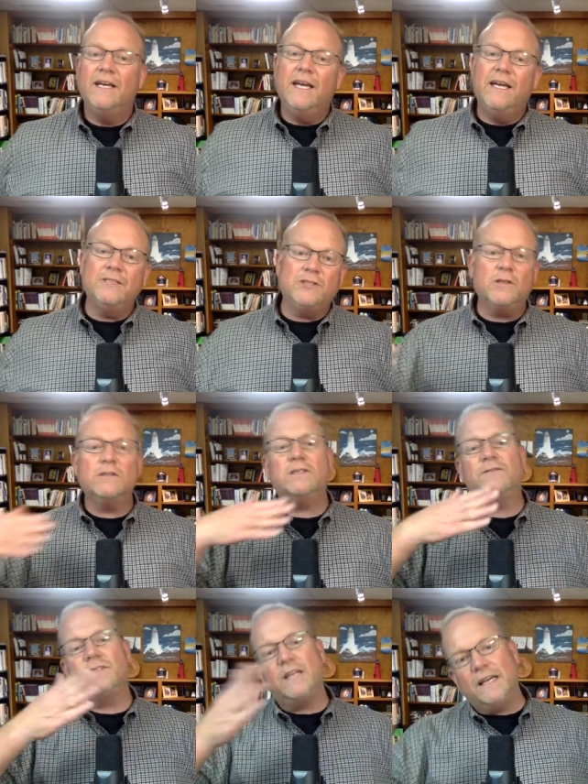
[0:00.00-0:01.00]
And
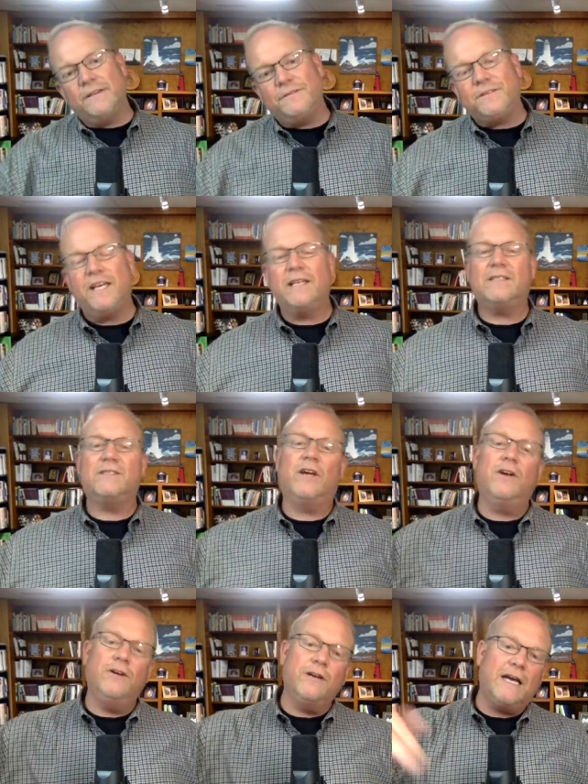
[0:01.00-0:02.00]
Joseph's life takes
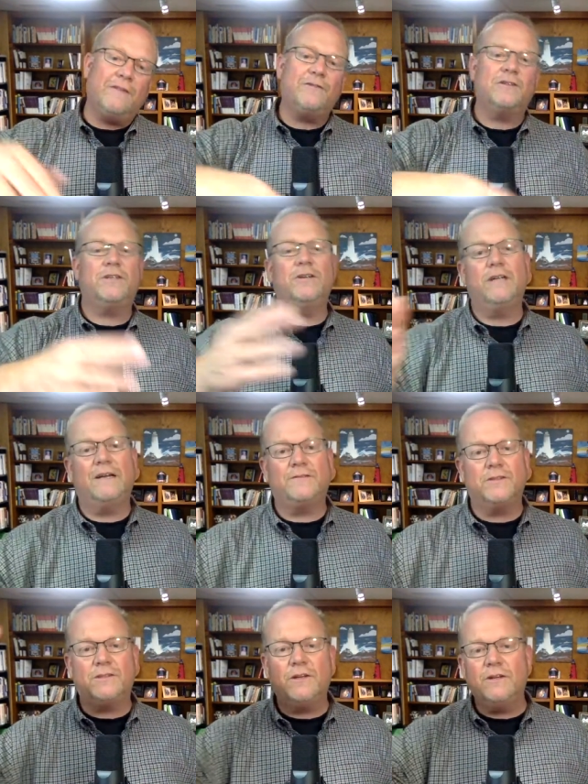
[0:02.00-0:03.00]
turn after turn
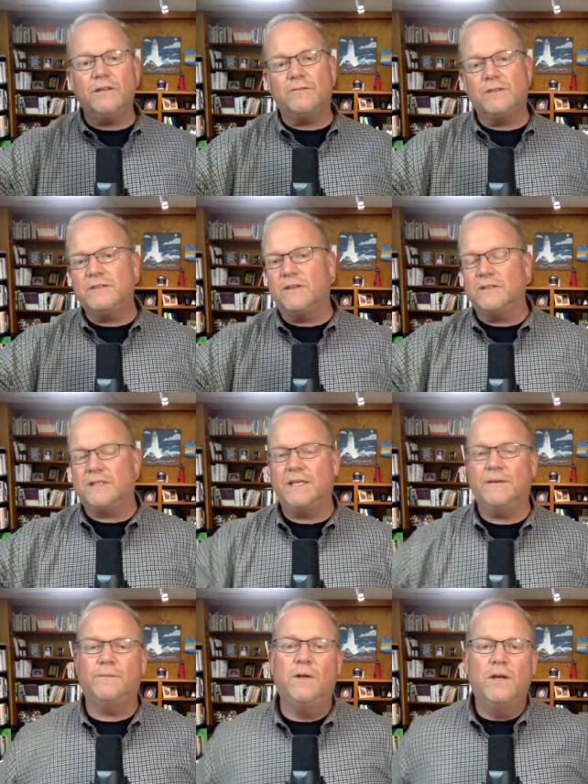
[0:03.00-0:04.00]
after turn that results
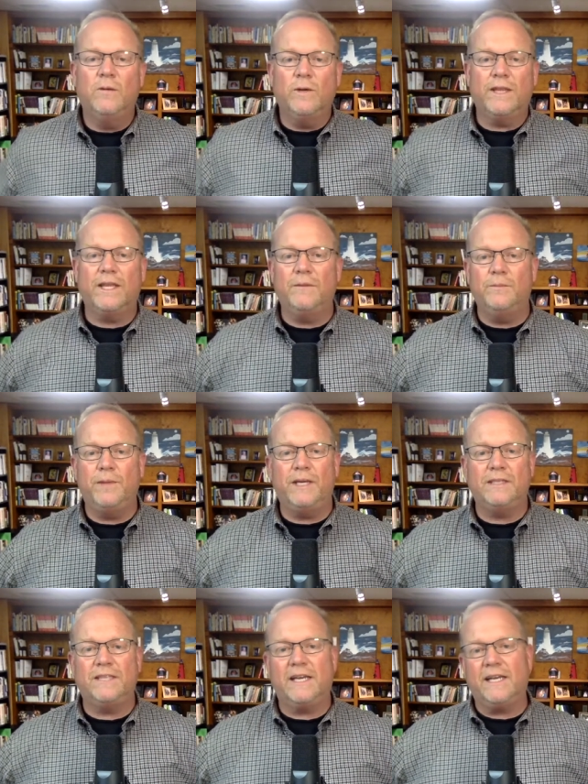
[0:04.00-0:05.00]
him with him
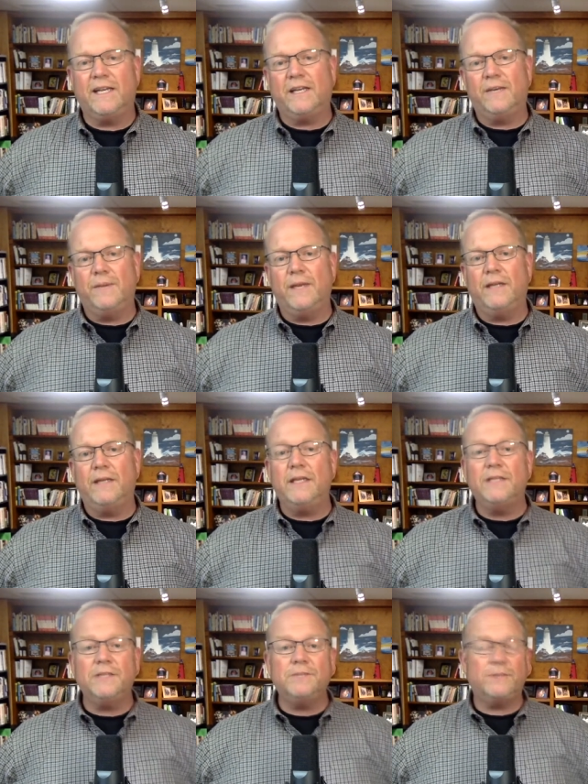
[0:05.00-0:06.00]
being second in command in
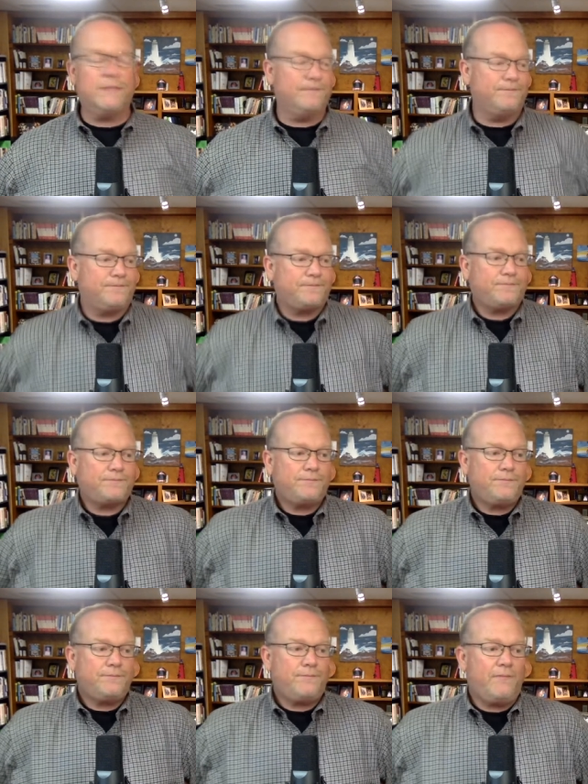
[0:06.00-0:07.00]
Egypt and
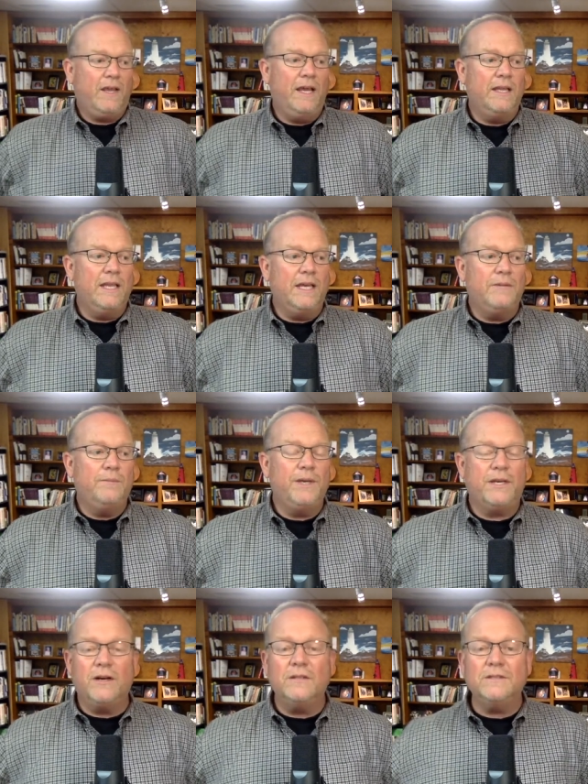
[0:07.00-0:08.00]
and then
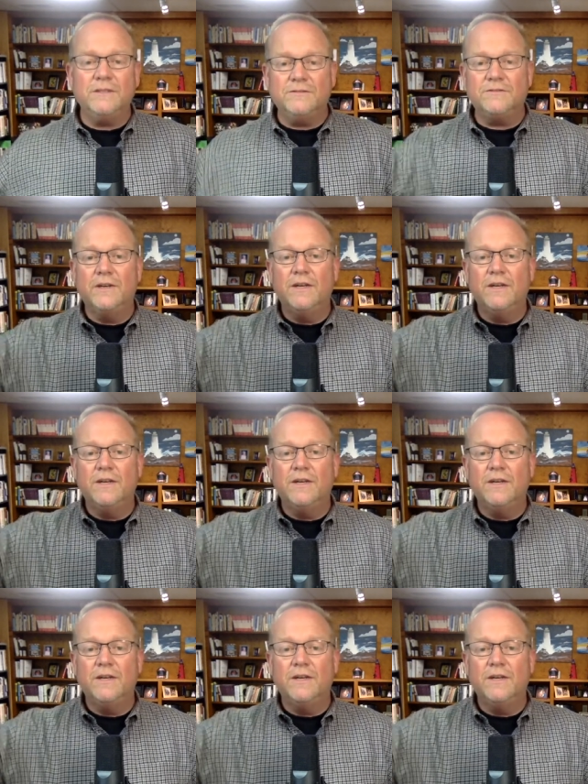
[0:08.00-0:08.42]
because of